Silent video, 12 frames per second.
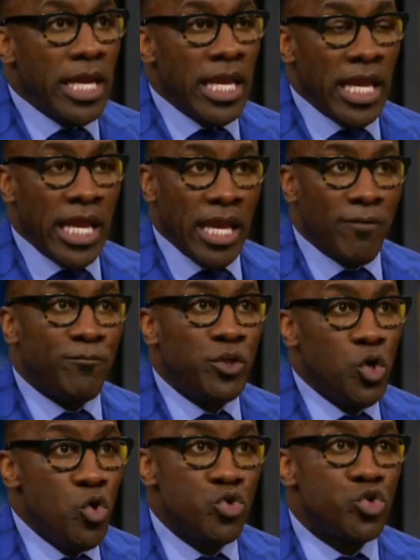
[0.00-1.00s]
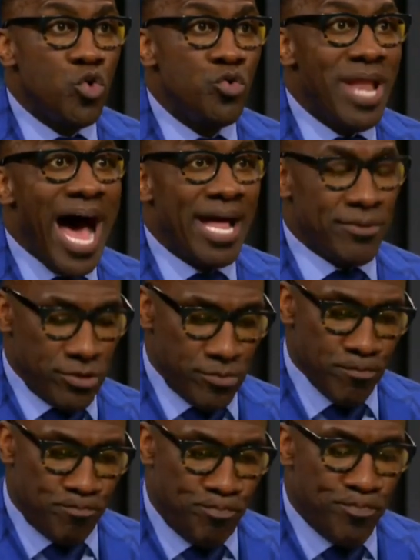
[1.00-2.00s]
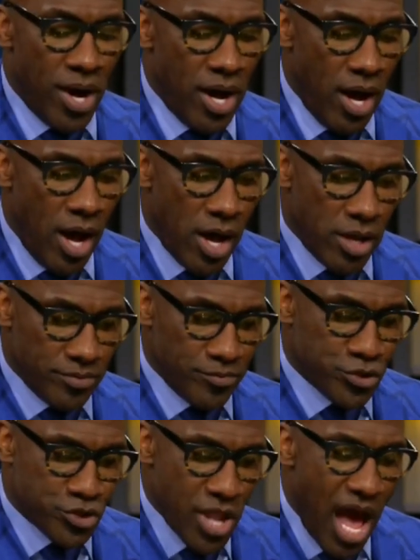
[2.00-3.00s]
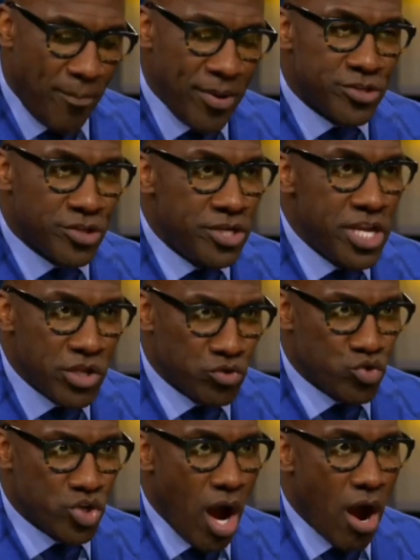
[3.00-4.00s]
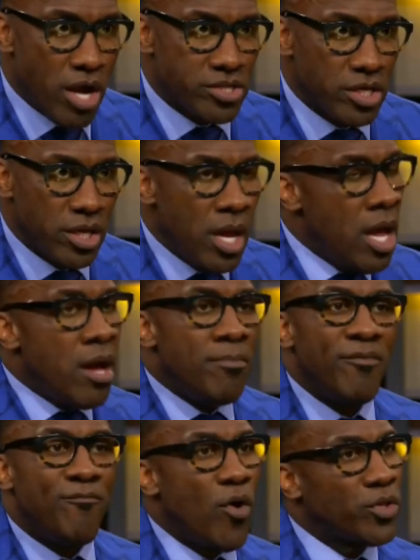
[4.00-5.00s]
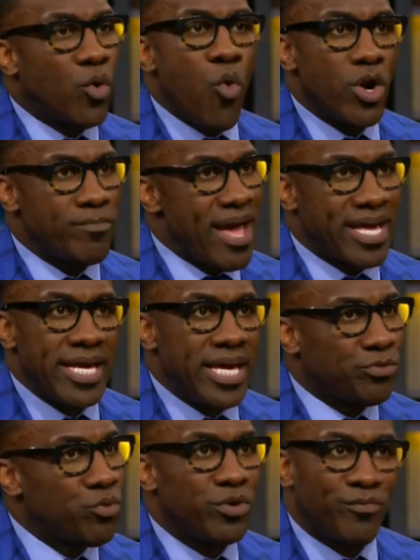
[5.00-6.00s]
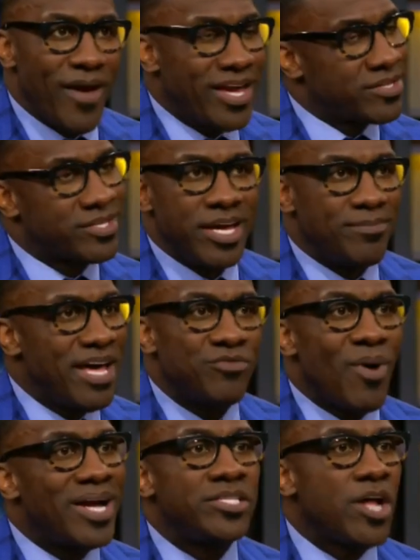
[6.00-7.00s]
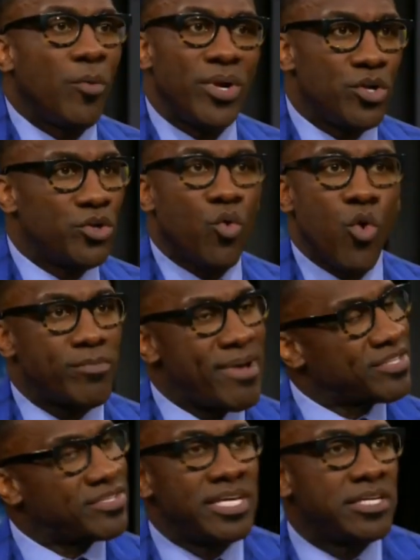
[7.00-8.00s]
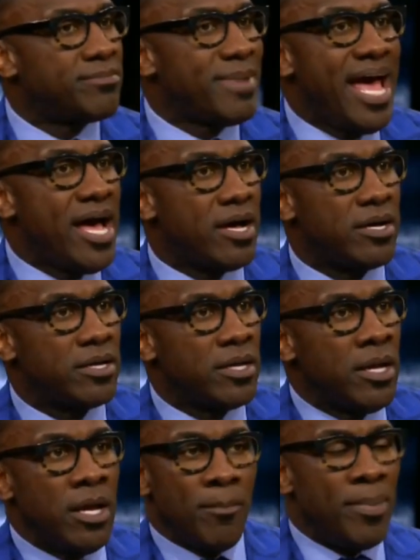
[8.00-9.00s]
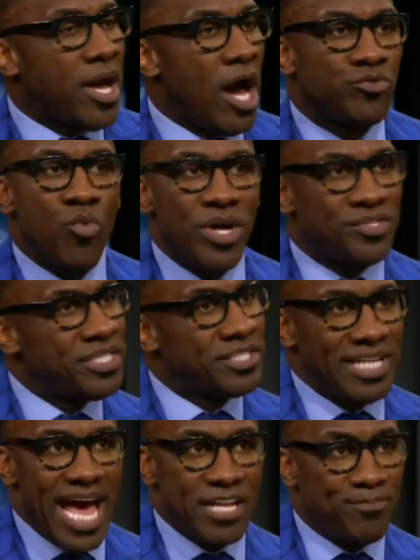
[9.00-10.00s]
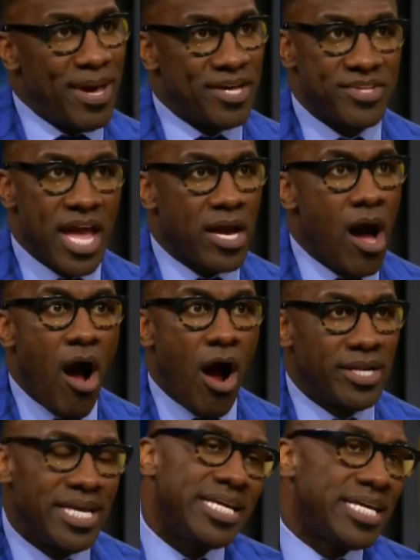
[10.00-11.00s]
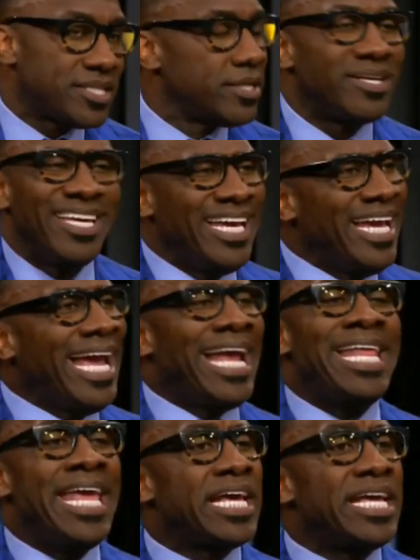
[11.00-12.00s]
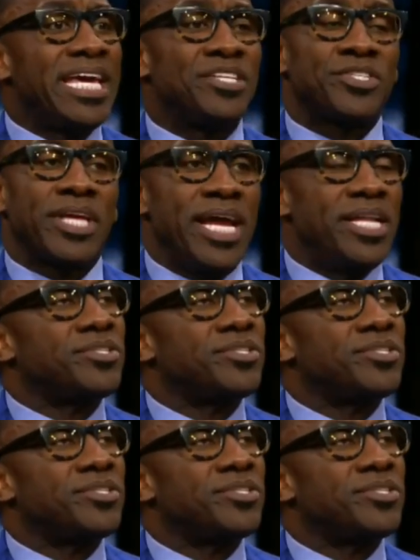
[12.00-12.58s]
If you do not stop his initial charge before the quarterback can get through his fake, Skip, that's why he's already on the quarterback slinging him down. Because once he slides past that guard, he can get skinny.